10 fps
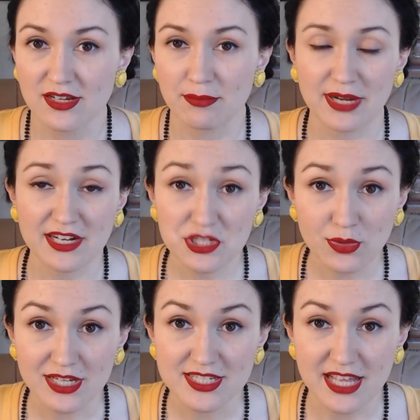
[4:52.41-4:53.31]
But I just want
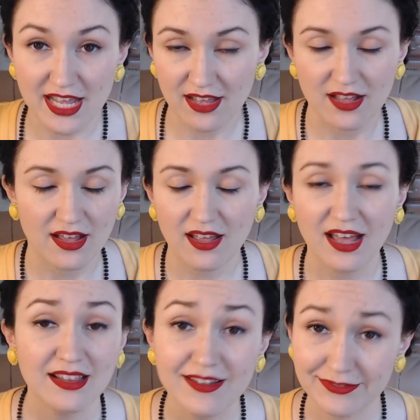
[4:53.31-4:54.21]
to say,
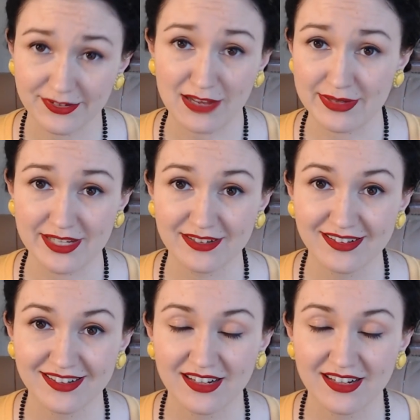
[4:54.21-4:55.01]
I love Fabian.